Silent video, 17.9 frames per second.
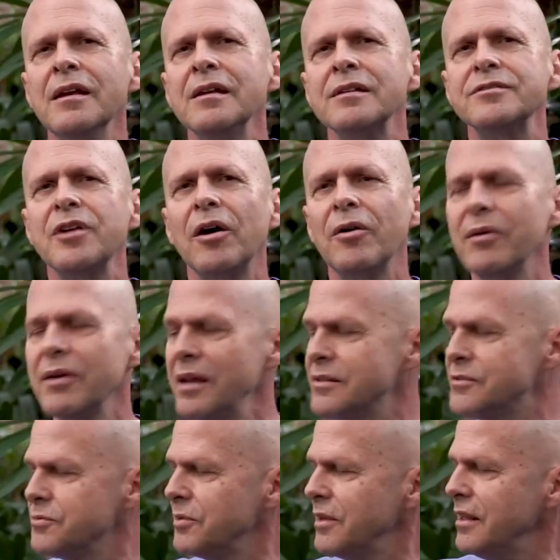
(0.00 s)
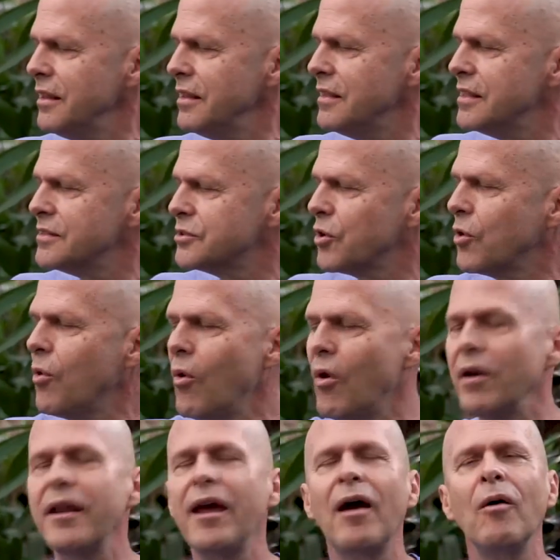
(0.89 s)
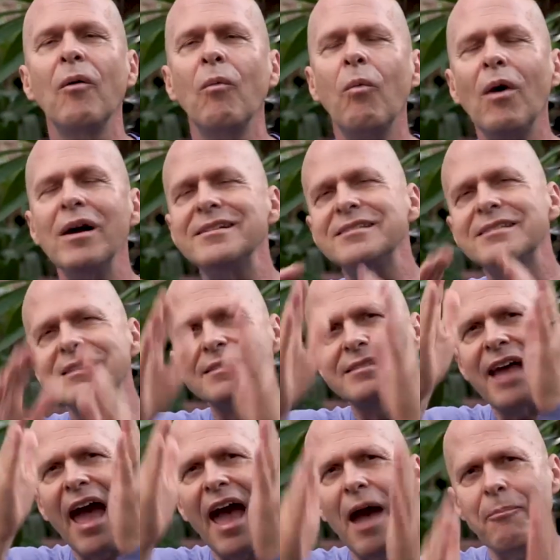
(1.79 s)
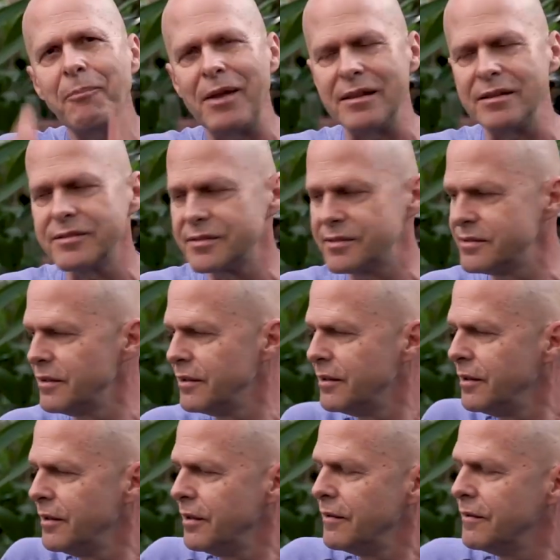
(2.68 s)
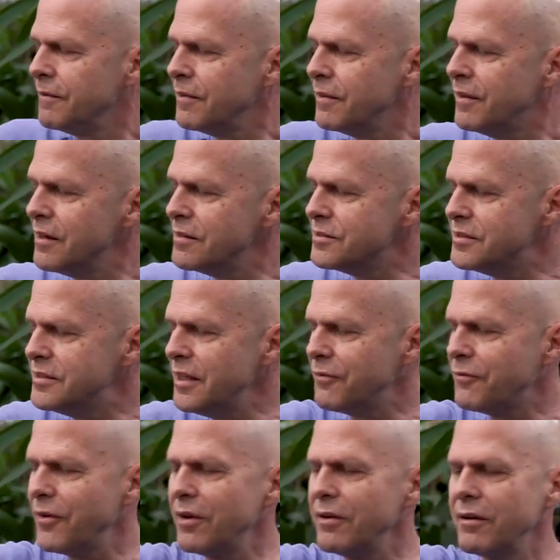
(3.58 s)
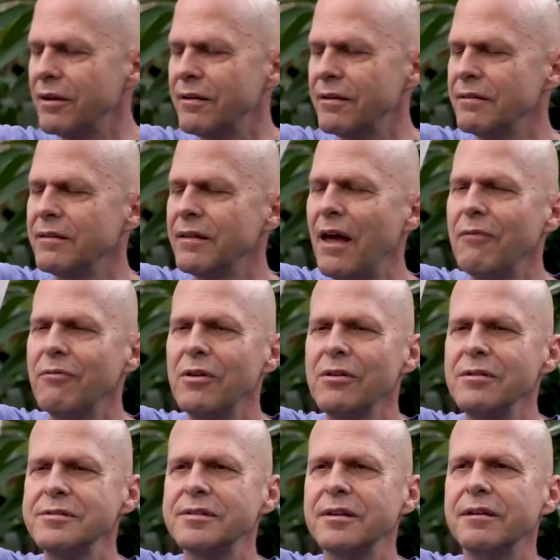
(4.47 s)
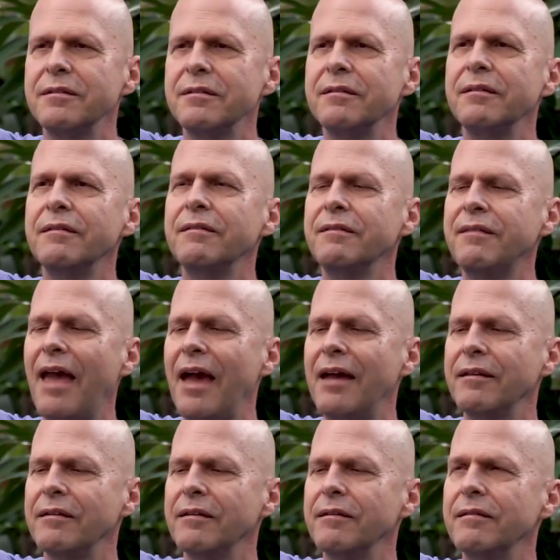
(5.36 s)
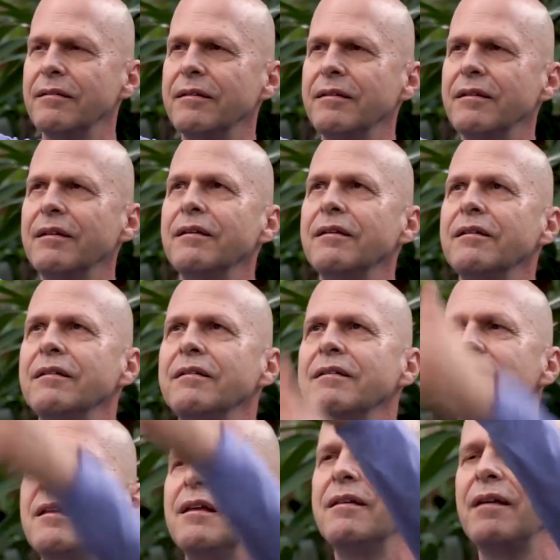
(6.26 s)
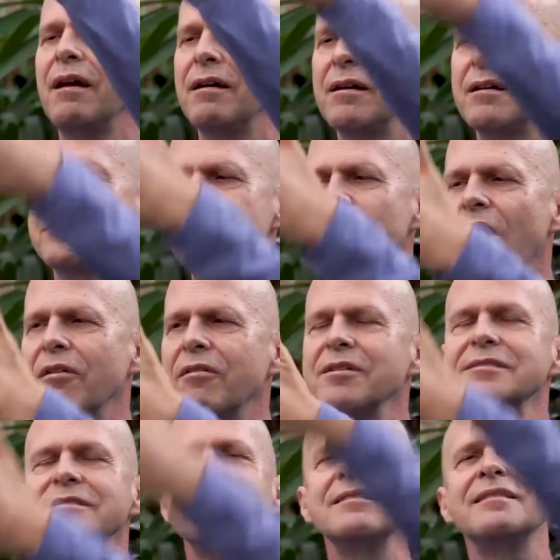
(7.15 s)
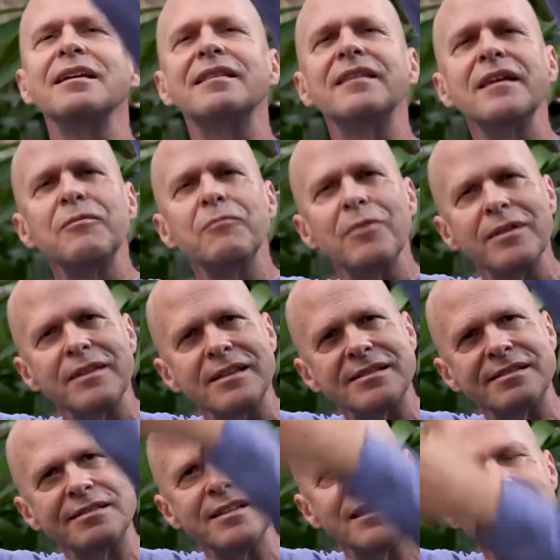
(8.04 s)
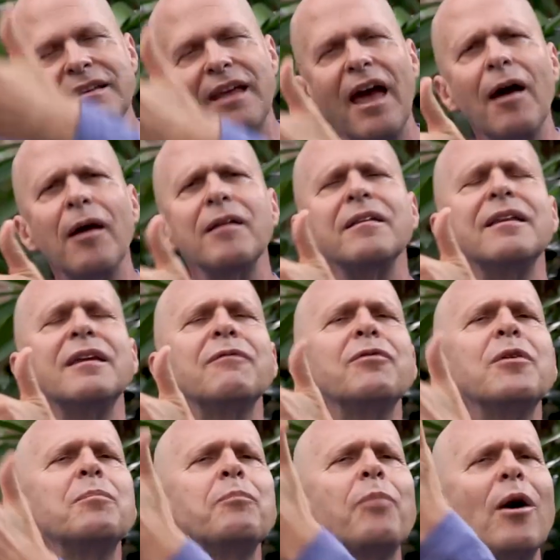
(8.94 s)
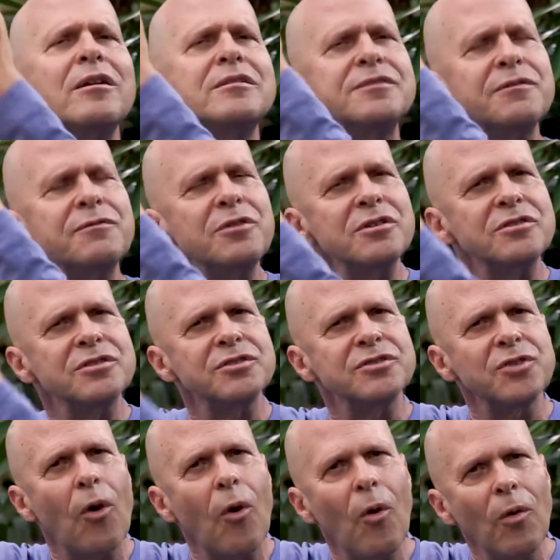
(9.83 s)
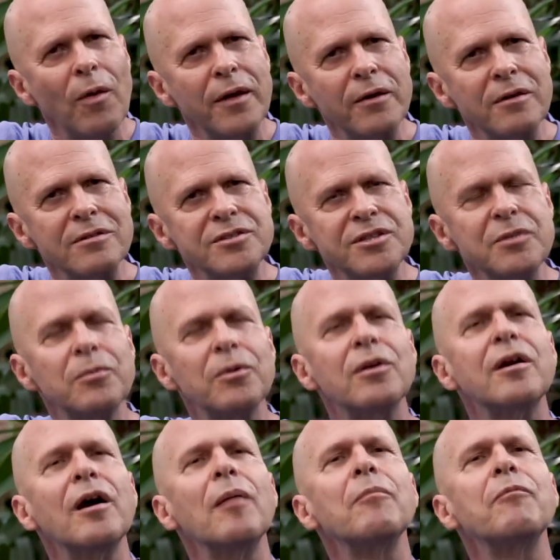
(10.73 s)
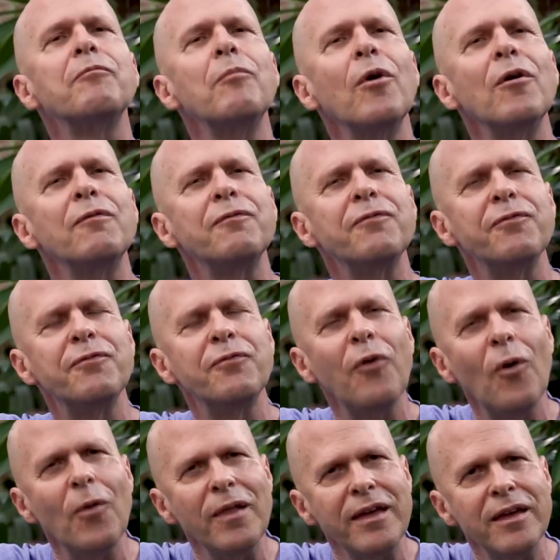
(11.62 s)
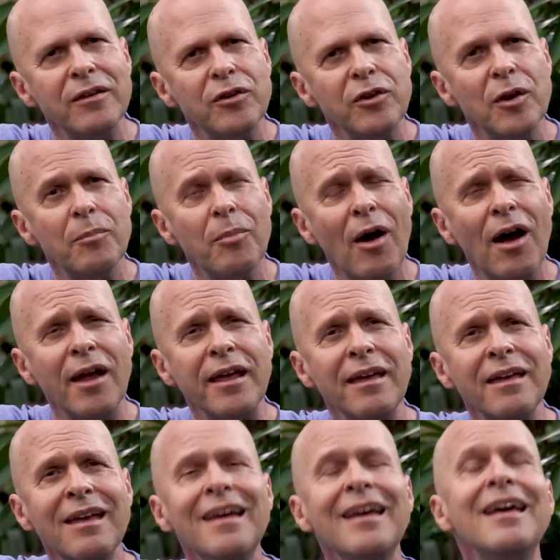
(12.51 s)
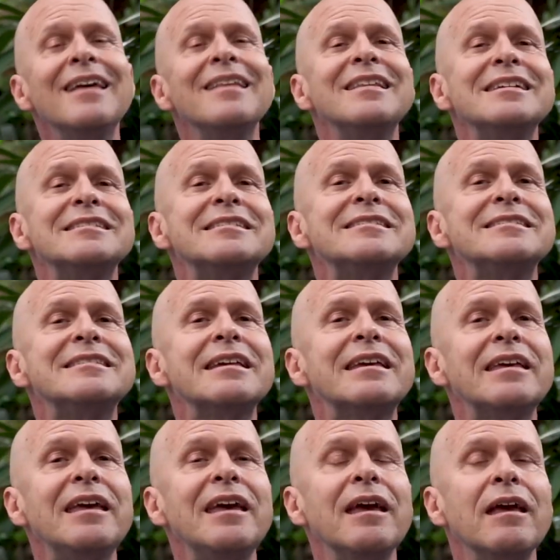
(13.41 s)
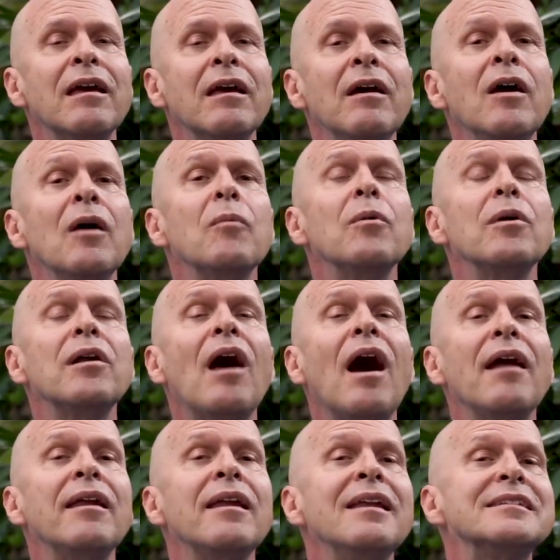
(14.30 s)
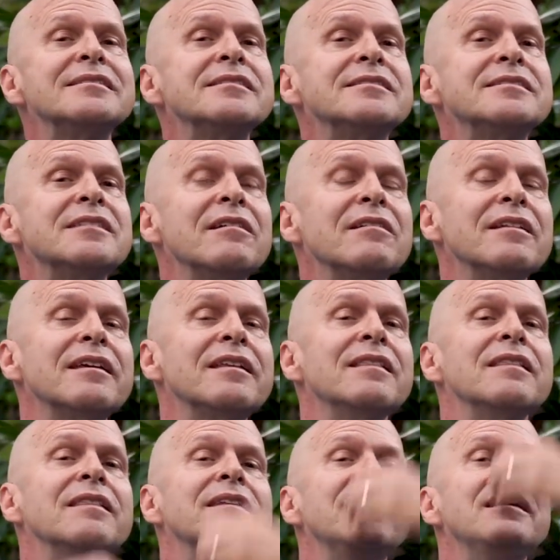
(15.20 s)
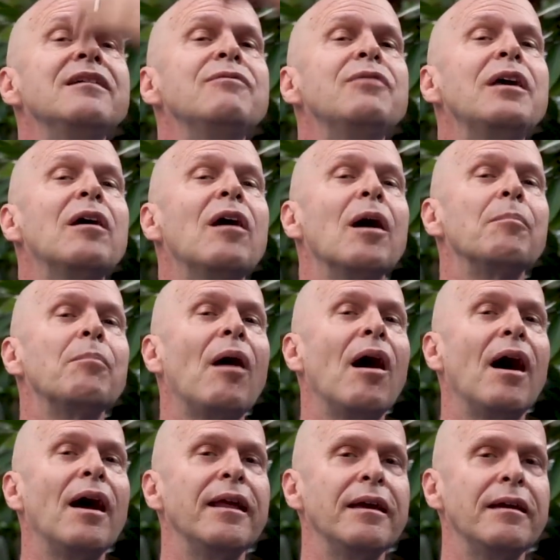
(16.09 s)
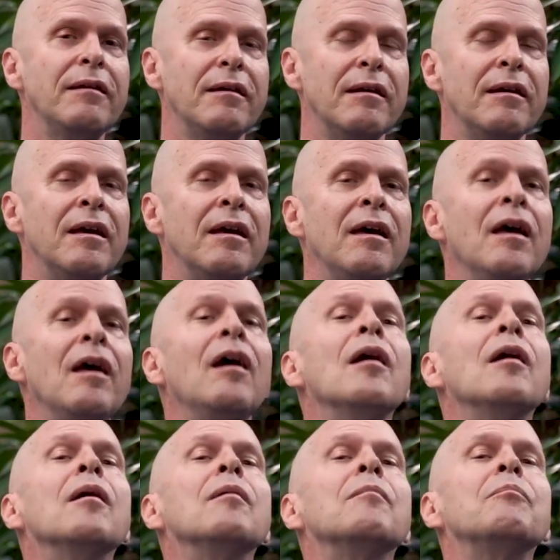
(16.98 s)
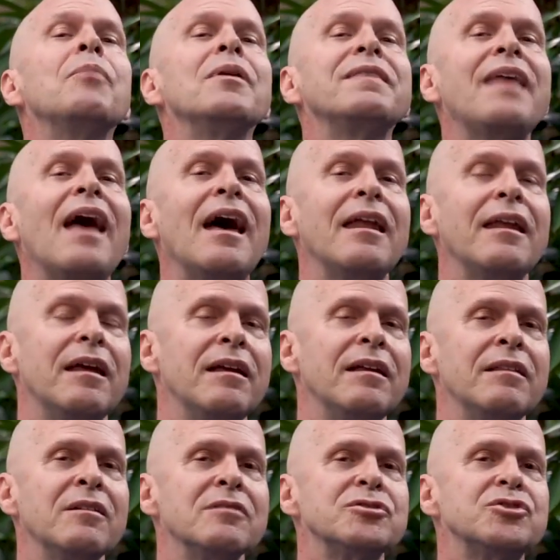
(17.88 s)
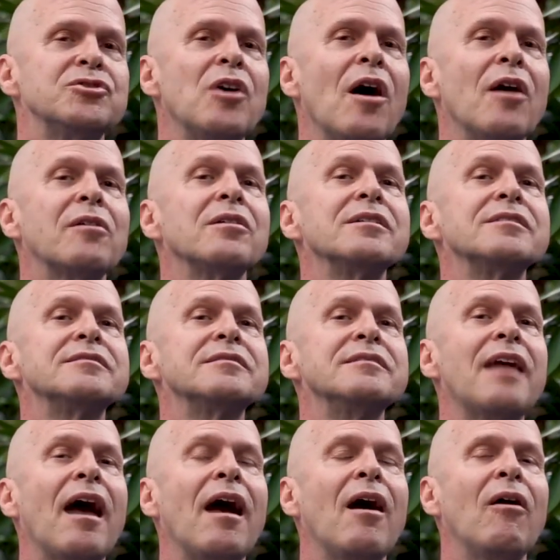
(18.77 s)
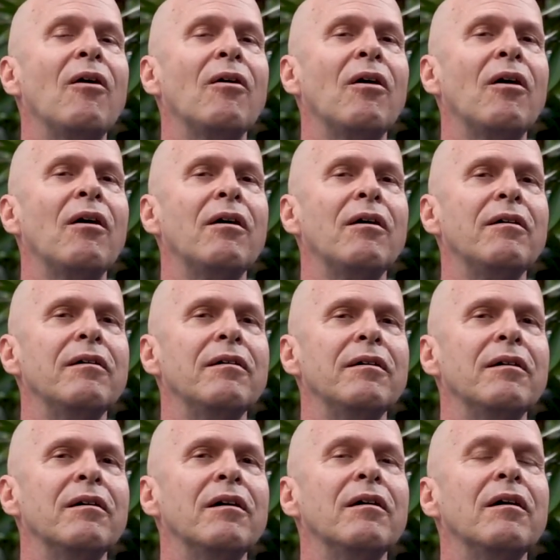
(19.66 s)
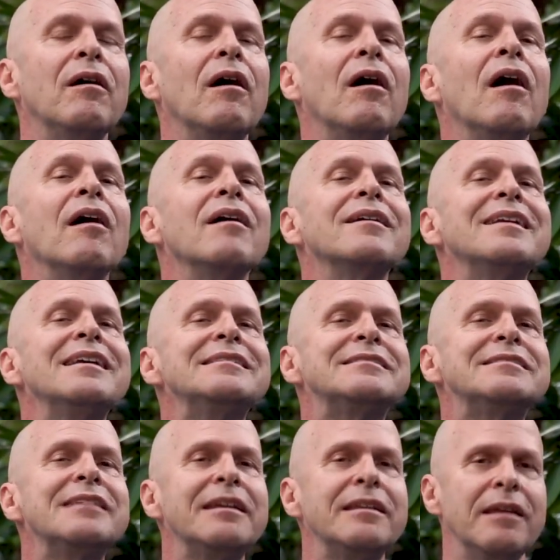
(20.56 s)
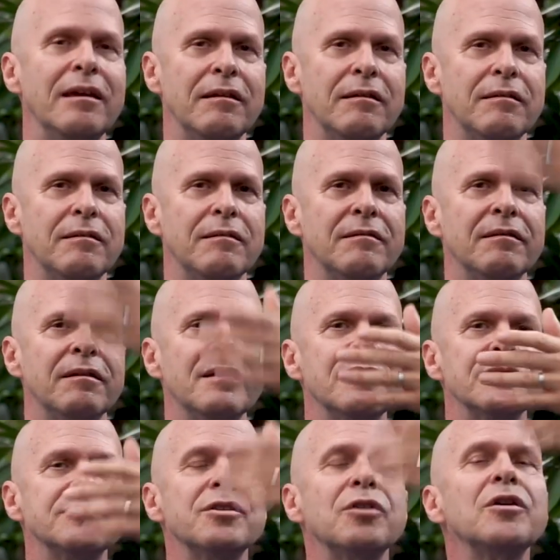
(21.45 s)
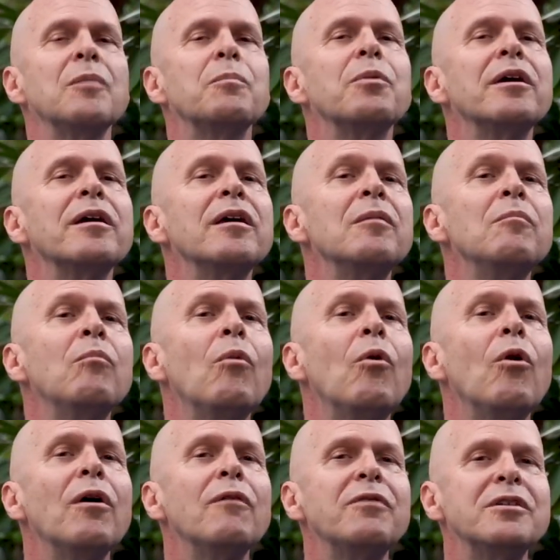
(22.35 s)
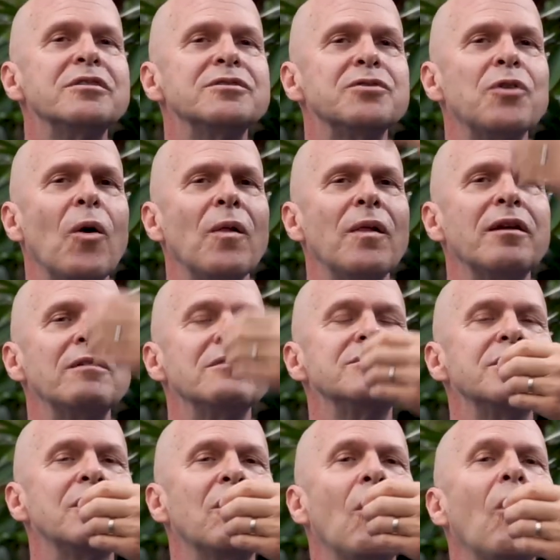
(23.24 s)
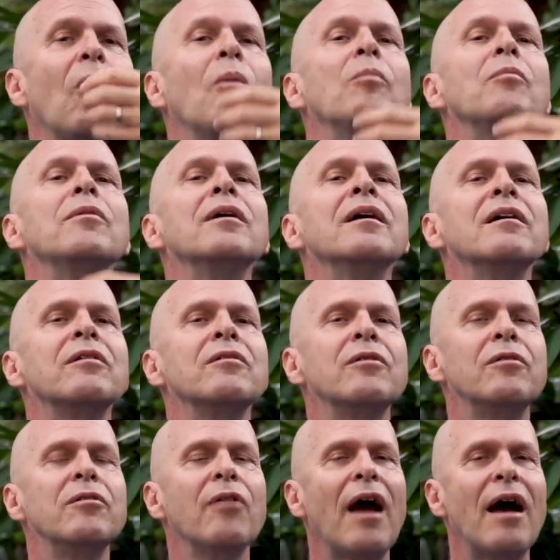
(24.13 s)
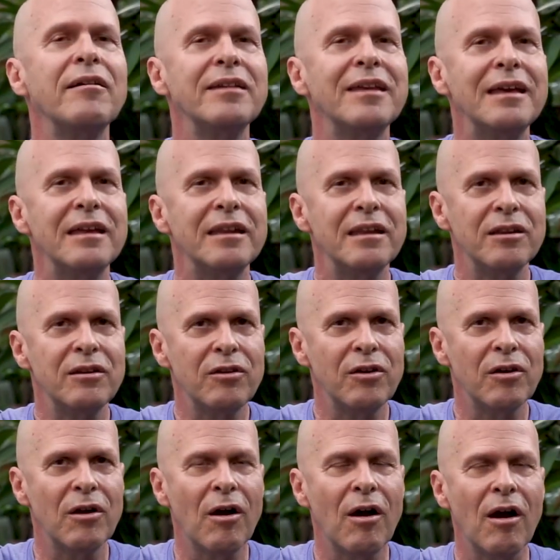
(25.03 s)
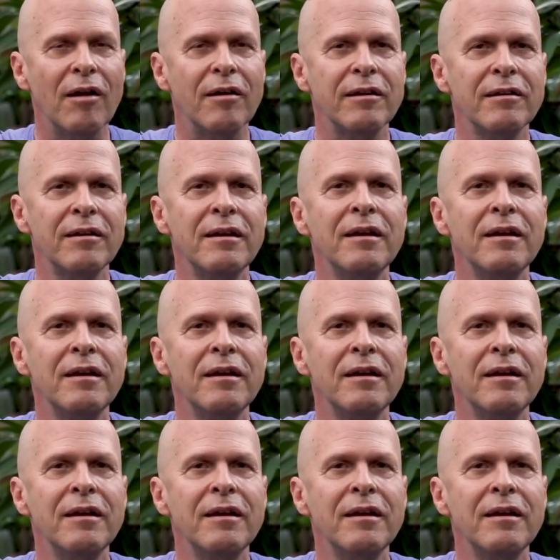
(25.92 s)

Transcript: So it's really this core. Now, once this happens, there's different levels that chakras that then will descend down. Different parts of your soul energy will come more fully into your body. This is the key. We're not necessarily leaving our body, but that those chakras now are descending. So you're bringing more of your soul energy home, grounding it into your heart.